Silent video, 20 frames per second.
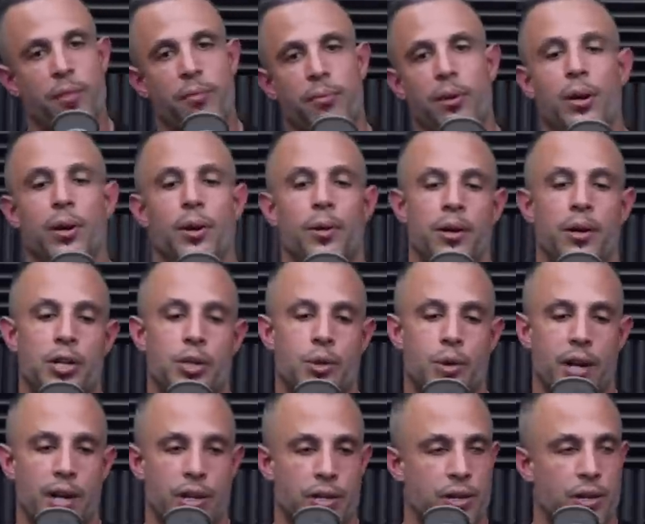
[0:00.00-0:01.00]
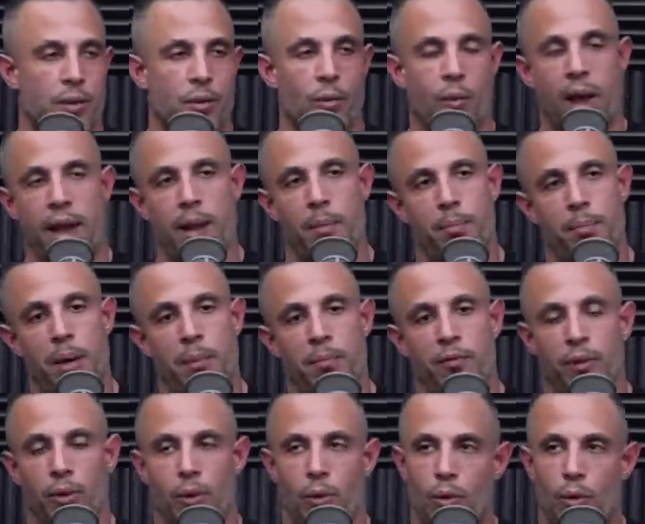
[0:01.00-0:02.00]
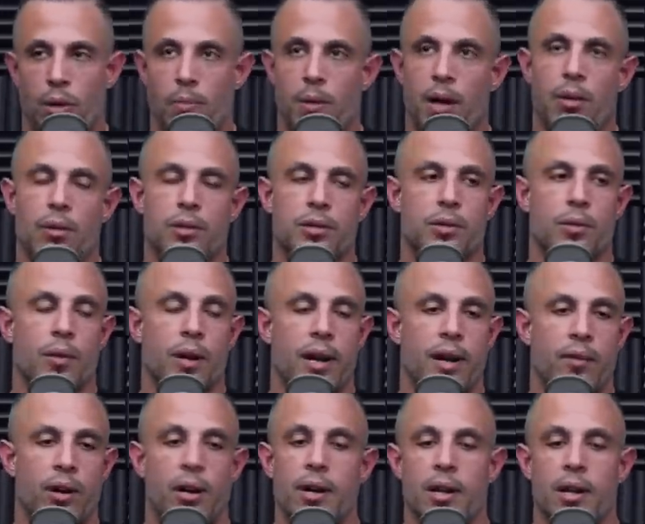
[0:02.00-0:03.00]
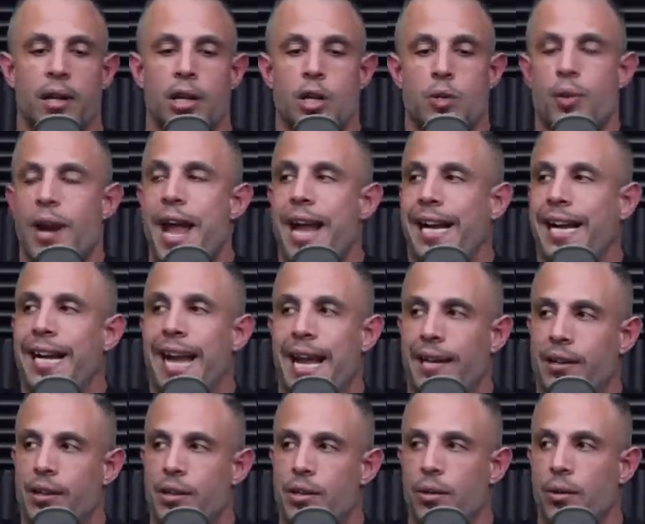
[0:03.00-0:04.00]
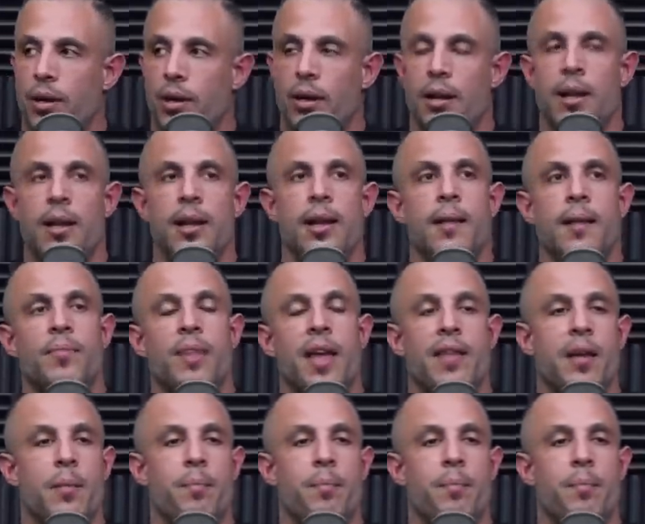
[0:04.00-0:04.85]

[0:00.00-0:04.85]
through and treated a certain way and pumped full of hormones or whatever because we're not connected to it yeah. and